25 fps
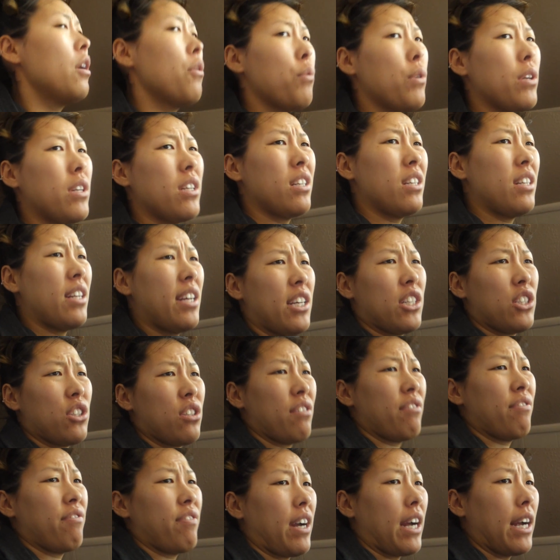We didn't
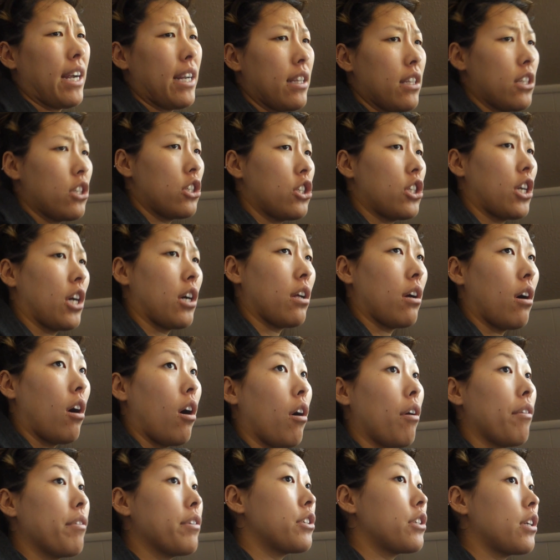actually find the shelf,
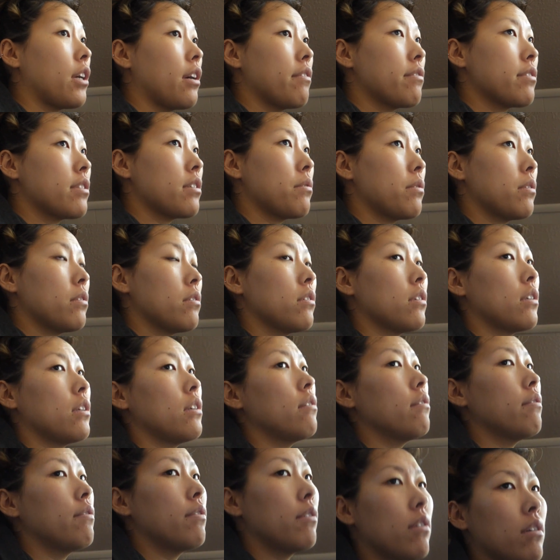all the shelves that we were
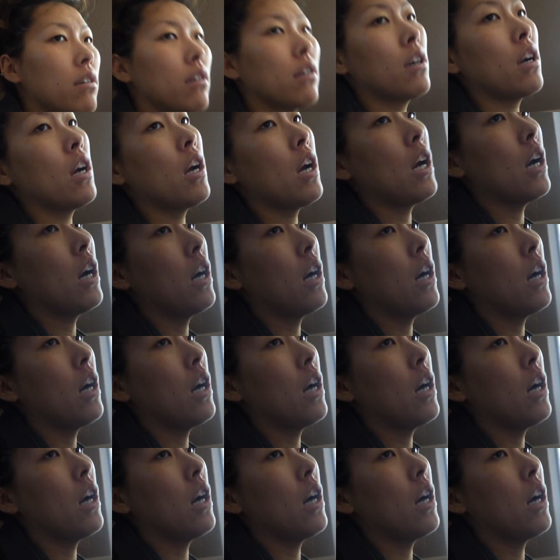looking for.